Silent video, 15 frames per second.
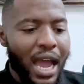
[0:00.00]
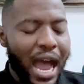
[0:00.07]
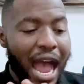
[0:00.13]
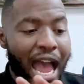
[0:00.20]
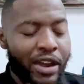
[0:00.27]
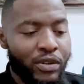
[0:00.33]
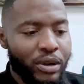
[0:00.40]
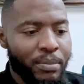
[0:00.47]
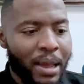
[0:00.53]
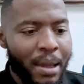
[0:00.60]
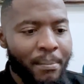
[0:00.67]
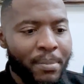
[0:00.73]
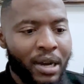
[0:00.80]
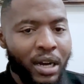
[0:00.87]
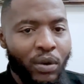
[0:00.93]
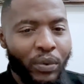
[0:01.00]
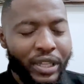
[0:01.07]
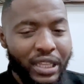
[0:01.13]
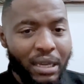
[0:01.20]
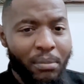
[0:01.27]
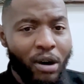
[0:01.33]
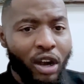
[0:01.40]
I remember when
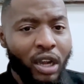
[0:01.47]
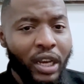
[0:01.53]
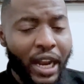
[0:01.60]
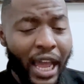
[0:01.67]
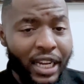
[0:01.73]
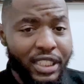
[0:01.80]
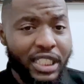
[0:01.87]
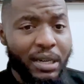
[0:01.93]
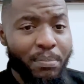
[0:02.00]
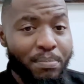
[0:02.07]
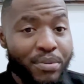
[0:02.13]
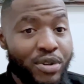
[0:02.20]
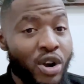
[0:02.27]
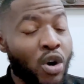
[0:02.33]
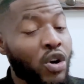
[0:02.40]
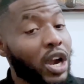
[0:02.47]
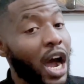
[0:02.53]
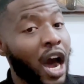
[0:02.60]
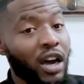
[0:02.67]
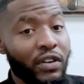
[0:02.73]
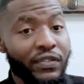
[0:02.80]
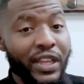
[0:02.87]
the market actually broke
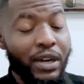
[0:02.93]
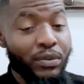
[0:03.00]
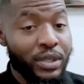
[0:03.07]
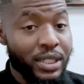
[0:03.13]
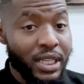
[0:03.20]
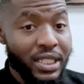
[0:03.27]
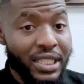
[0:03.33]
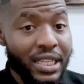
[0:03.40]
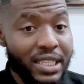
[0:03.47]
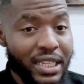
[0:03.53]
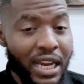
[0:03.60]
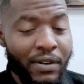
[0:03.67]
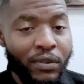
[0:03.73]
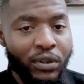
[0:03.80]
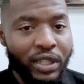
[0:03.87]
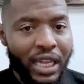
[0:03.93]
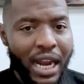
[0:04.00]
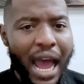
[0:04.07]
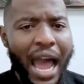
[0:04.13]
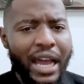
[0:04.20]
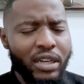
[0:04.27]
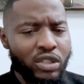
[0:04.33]
out of that resistance level that
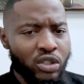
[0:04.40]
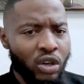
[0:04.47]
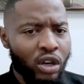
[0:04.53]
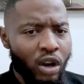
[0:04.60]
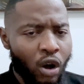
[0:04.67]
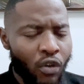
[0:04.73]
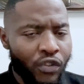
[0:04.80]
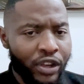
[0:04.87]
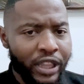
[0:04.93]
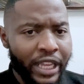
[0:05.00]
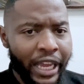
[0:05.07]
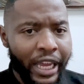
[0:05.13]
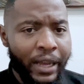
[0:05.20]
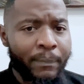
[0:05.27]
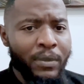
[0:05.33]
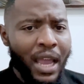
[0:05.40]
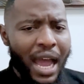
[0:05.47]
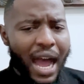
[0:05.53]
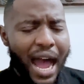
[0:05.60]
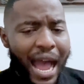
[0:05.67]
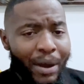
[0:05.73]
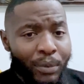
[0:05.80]
I had drawn over there,
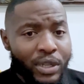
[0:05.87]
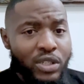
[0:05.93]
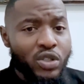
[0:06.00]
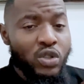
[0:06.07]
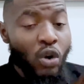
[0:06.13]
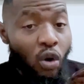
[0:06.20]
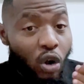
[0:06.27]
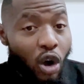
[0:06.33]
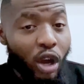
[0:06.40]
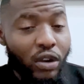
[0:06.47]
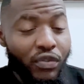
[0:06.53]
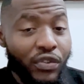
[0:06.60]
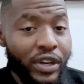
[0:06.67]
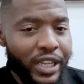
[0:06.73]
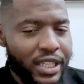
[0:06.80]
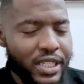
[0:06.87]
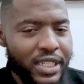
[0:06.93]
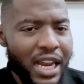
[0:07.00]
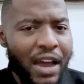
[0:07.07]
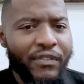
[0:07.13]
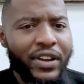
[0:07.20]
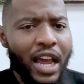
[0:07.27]
I was so confident
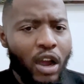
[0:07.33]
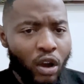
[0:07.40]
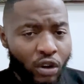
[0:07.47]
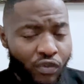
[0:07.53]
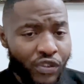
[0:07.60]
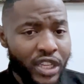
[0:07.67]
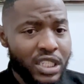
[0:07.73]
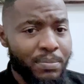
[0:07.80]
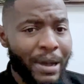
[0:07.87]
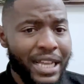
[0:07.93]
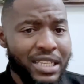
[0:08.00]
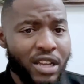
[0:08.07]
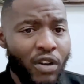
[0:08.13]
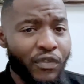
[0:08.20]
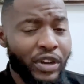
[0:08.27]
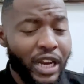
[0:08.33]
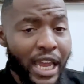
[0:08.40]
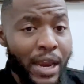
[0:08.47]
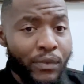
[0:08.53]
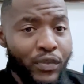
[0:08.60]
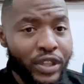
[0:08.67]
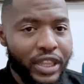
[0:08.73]
enough, and I convinced myself and
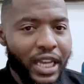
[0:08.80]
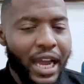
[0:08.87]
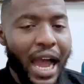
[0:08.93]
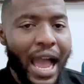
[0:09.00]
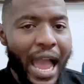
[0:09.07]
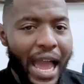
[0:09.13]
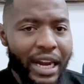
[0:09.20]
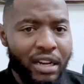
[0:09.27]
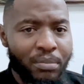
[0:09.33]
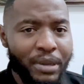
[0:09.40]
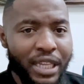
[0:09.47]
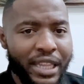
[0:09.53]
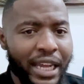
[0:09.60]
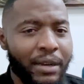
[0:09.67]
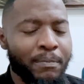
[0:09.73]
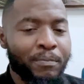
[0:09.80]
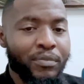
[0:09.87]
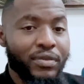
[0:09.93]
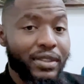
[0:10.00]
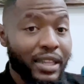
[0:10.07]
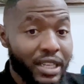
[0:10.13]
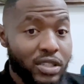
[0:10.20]
everything I had in me that
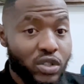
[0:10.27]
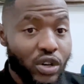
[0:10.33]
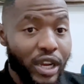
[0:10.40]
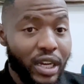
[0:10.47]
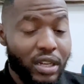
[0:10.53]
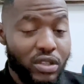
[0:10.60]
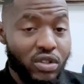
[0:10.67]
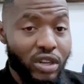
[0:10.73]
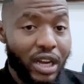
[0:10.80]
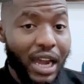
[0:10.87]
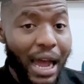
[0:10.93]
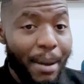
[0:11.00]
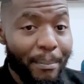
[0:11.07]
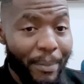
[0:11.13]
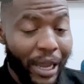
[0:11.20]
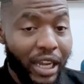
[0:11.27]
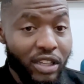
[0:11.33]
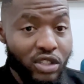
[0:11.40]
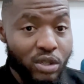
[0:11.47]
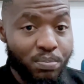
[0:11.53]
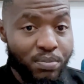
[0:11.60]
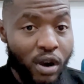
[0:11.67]
this trade is going to come back
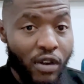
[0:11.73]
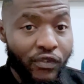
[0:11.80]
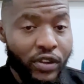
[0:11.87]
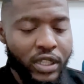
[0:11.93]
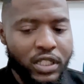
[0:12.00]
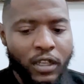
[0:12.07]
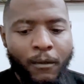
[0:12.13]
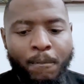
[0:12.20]
into profits.